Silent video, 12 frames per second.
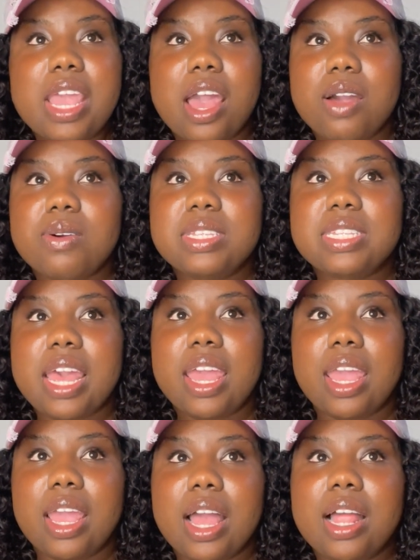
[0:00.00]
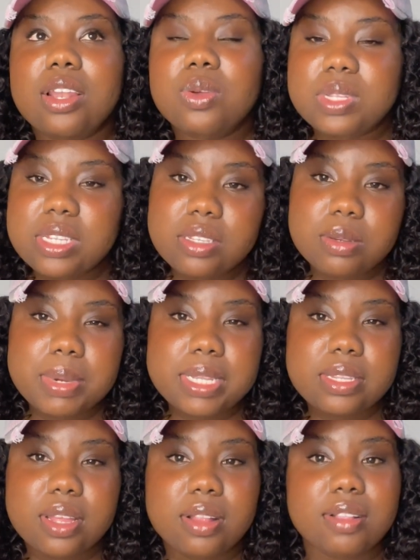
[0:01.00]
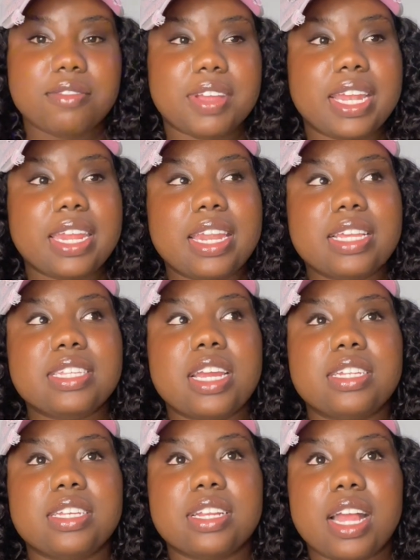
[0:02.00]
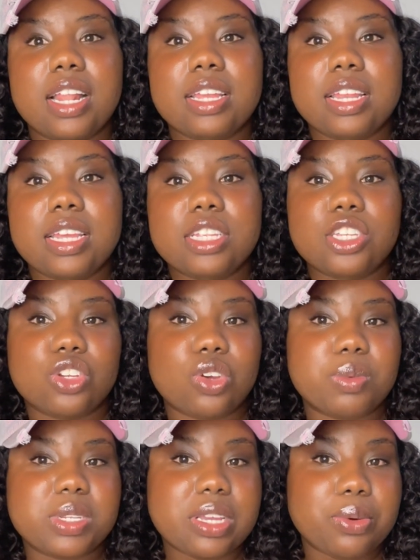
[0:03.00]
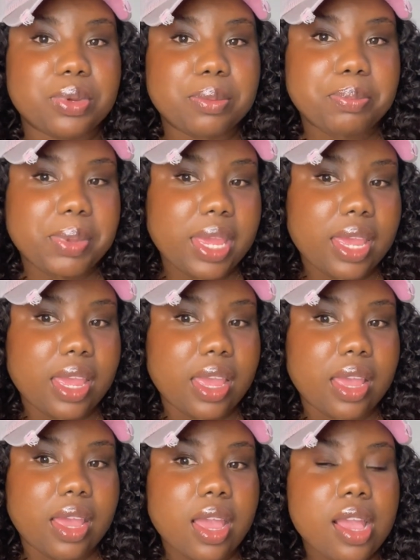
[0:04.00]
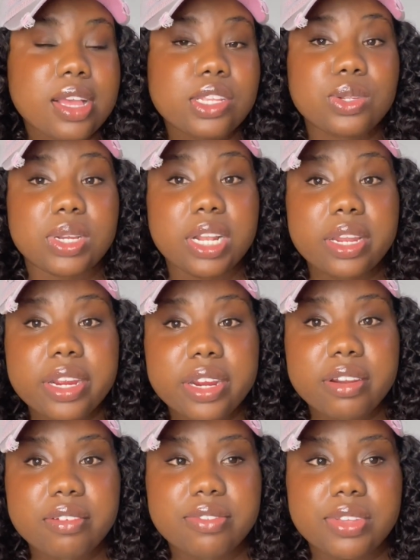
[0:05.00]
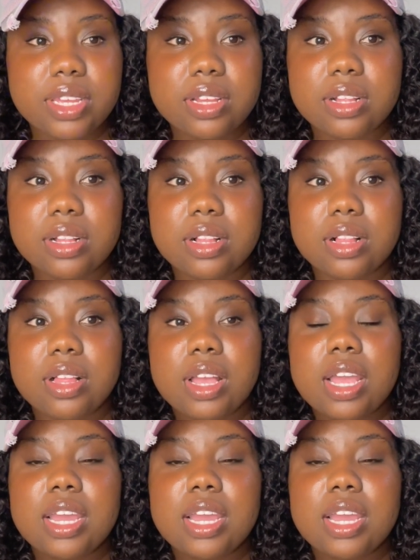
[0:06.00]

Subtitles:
I was like, I looked into myself, and then I started calculating how much I would pay to clear the vehicle.